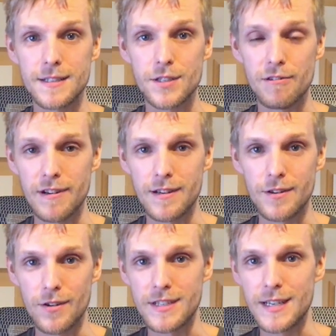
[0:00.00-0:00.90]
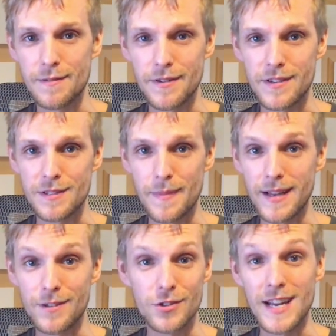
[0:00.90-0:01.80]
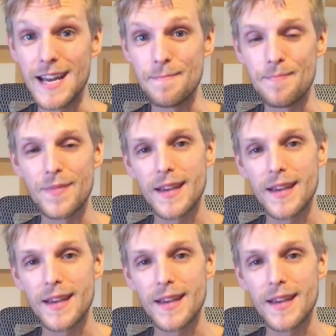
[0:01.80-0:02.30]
Sorry, Jonathan, if I've just mangled your name.